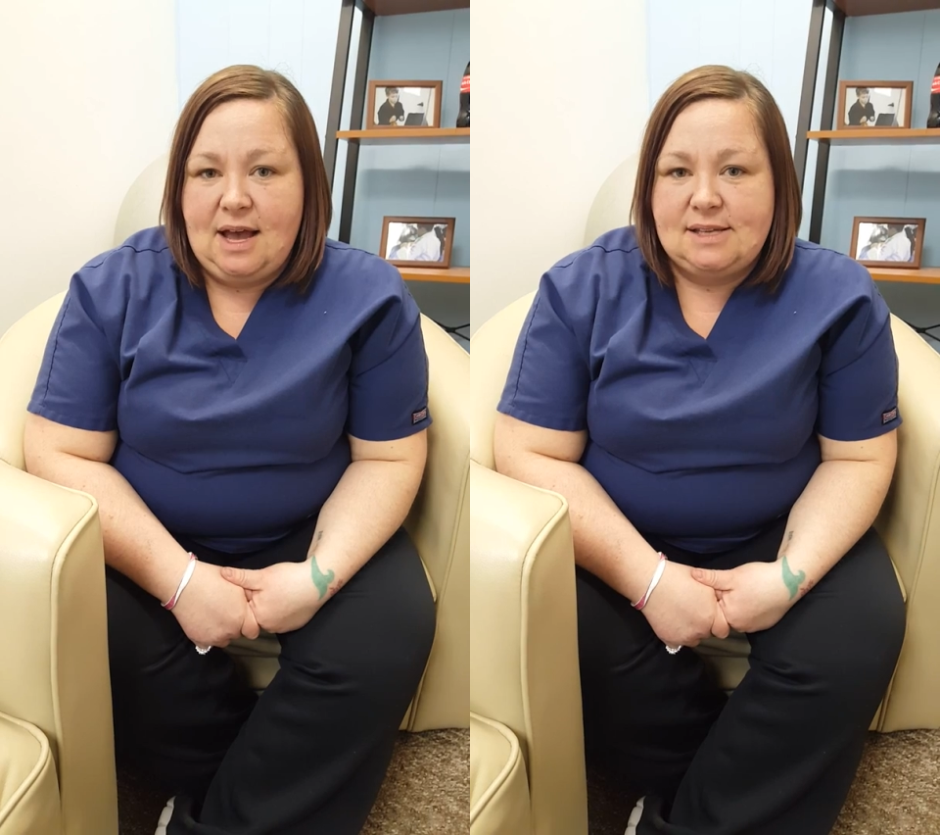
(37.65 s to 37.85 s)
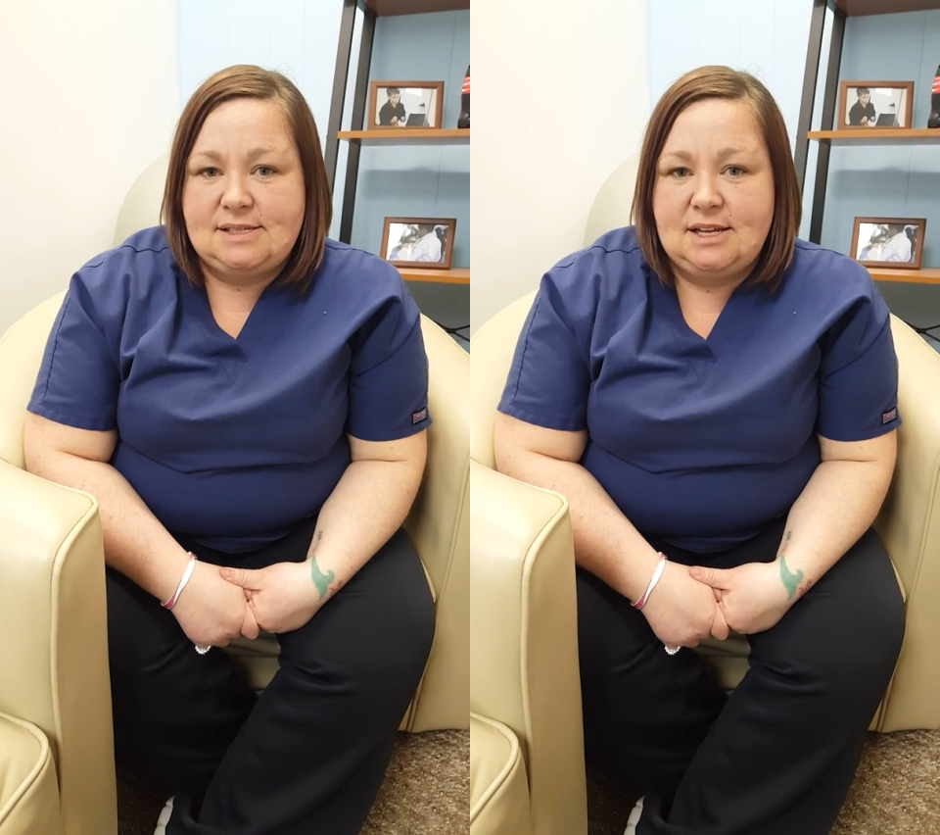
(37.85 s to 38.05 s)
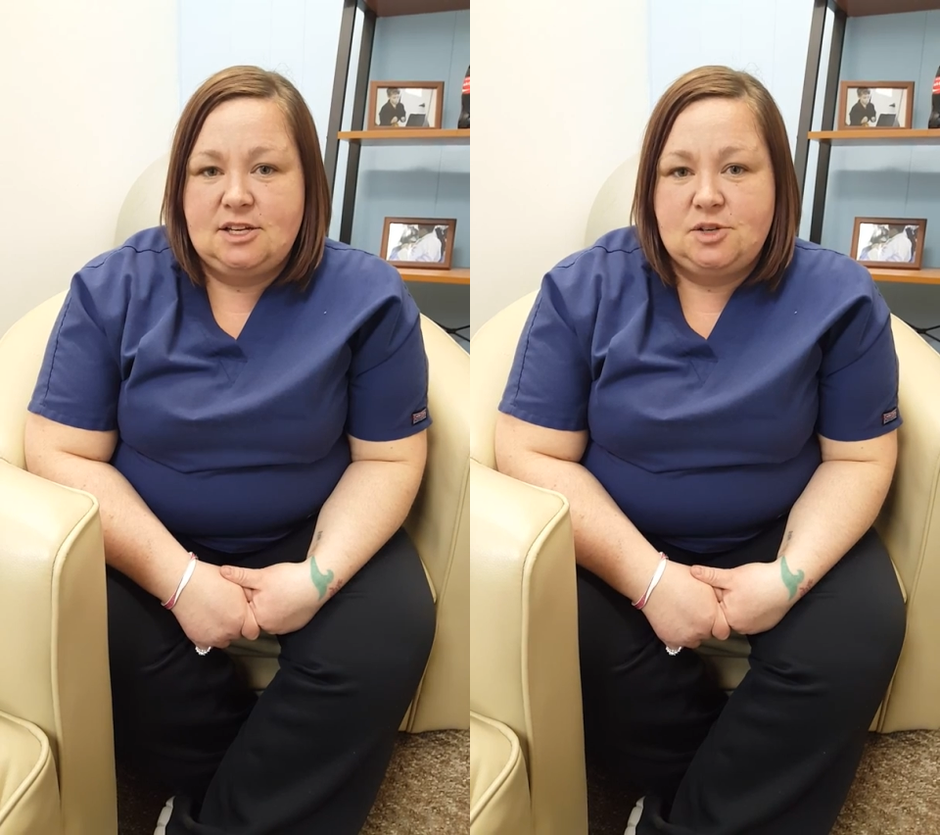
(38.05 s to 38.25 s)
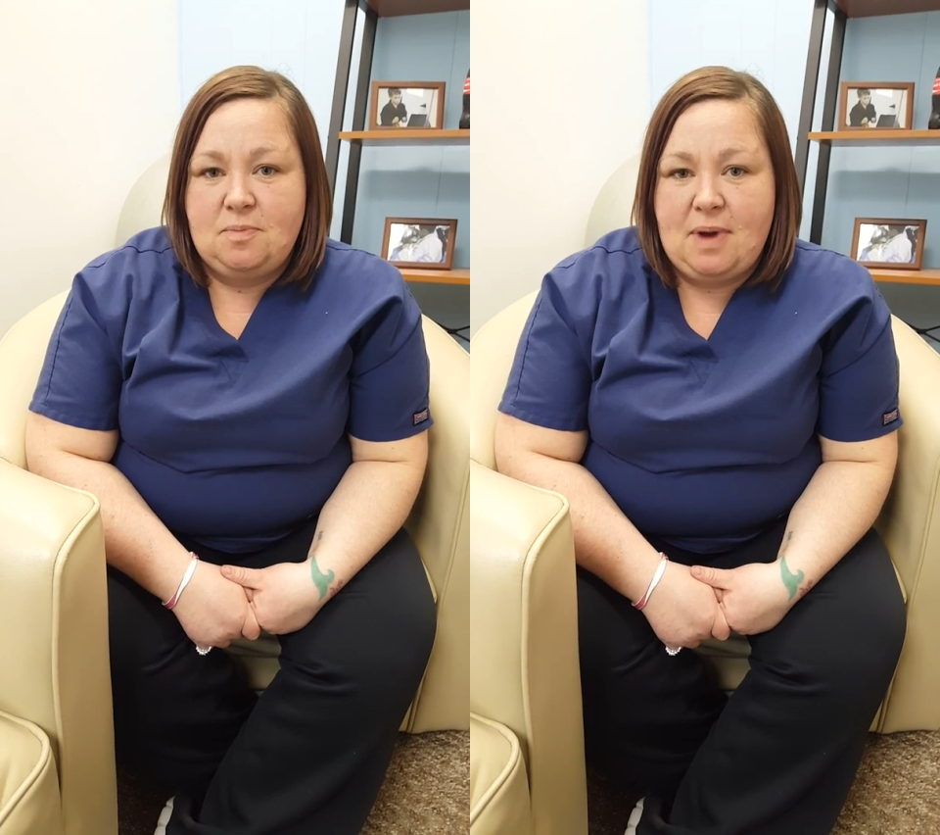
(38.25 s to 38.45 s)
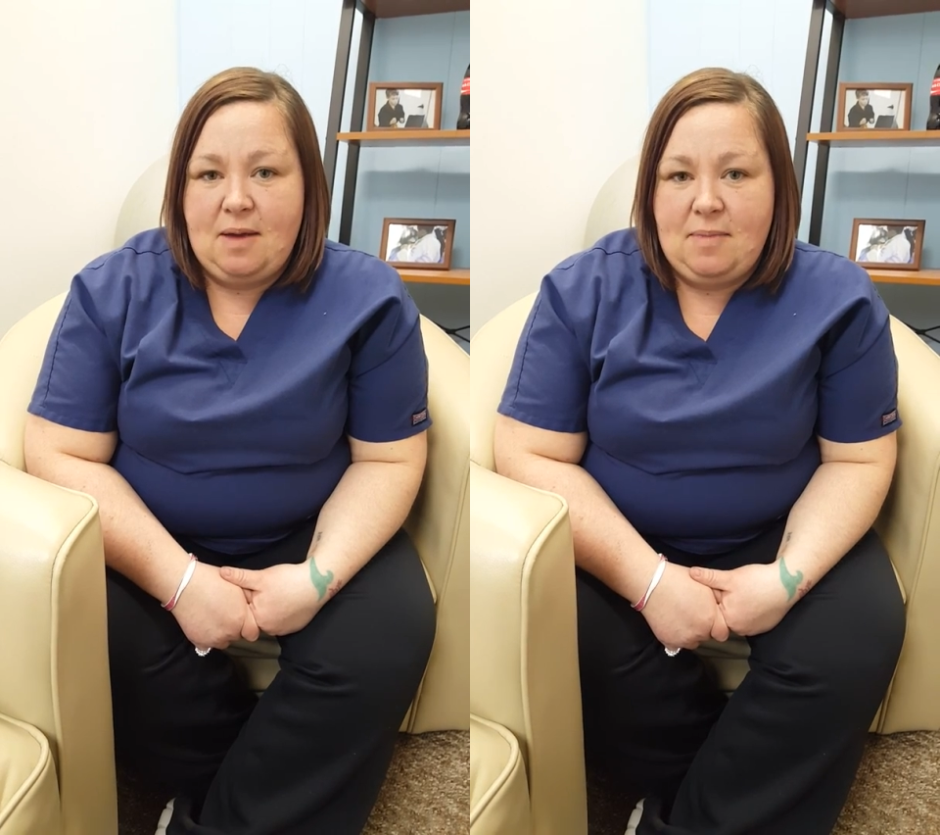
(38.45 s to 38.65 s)
hostage
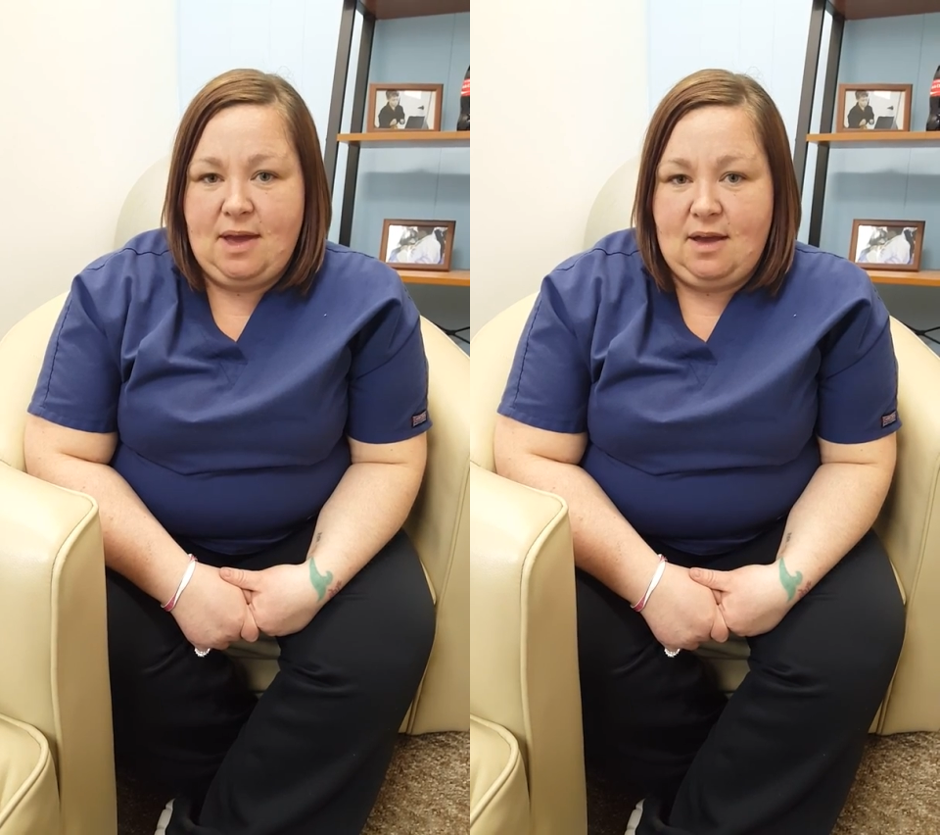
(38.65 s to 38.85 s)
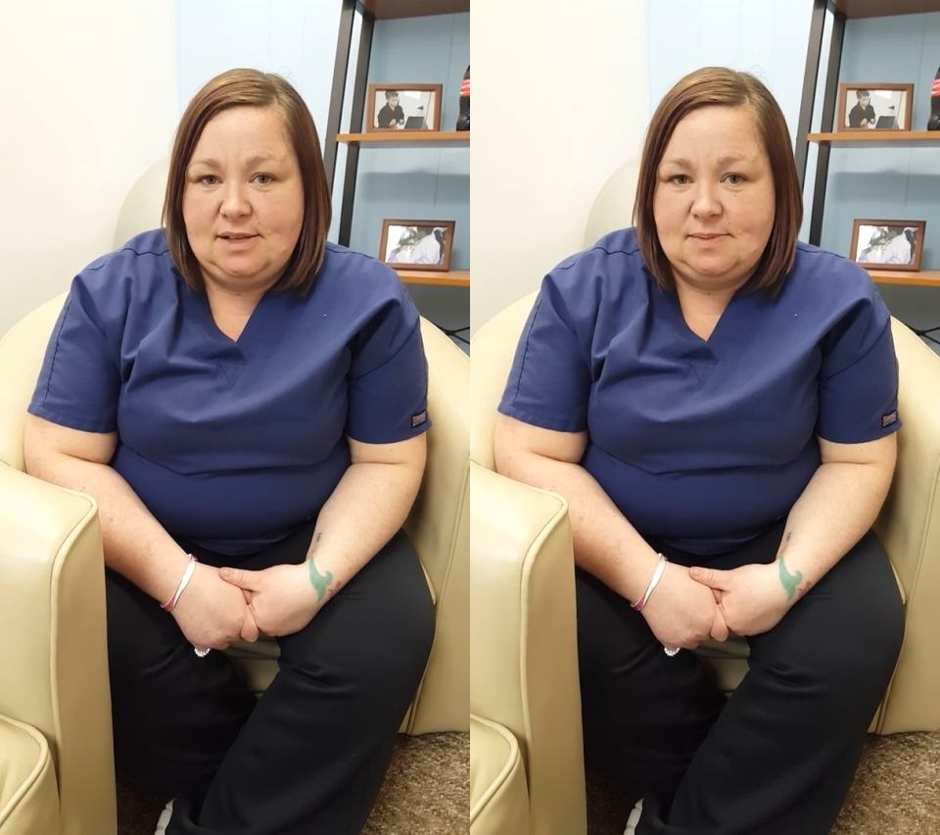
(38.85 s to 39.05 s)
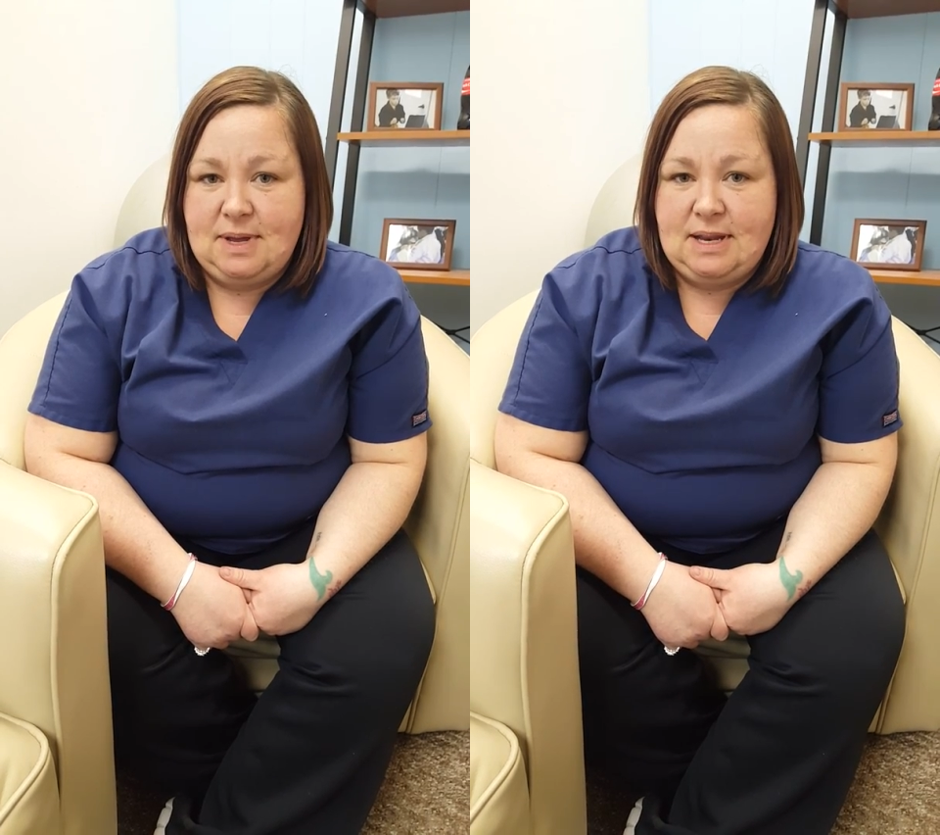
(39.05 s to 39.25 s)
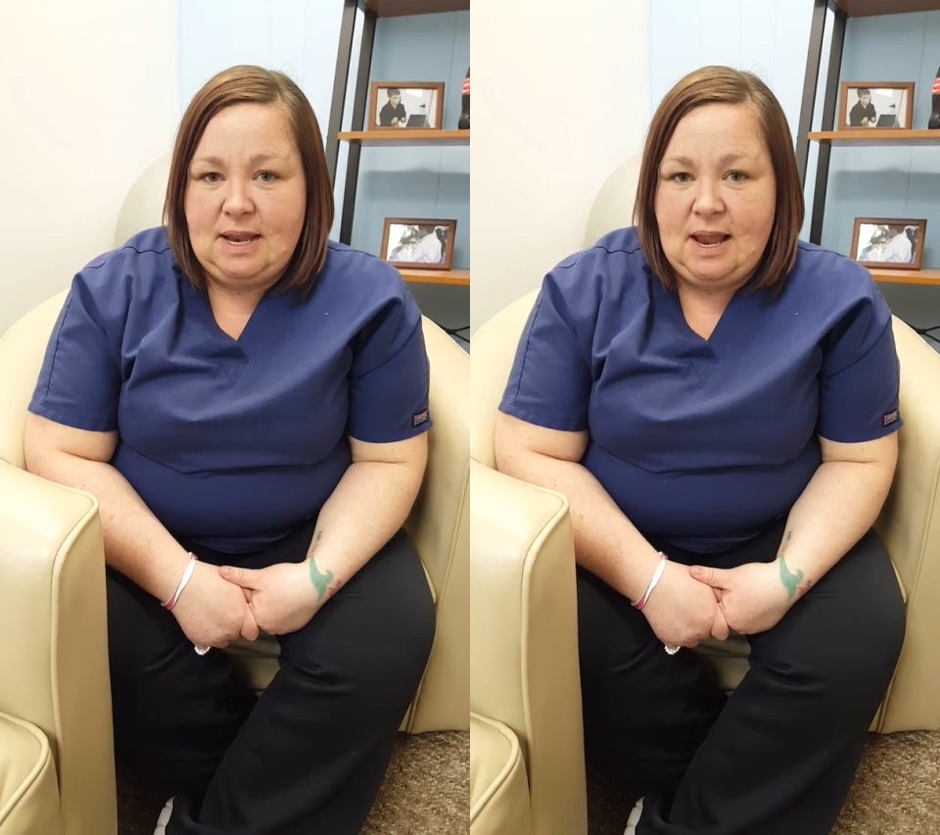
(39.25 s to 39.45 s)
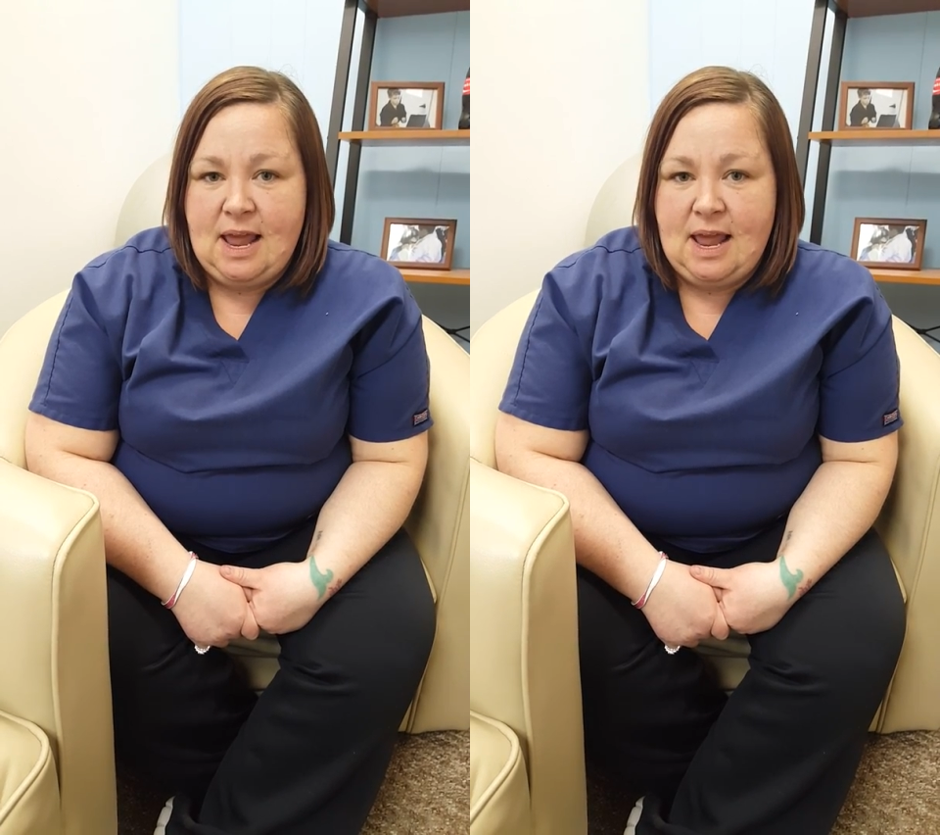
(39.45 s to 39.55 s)
by my husband.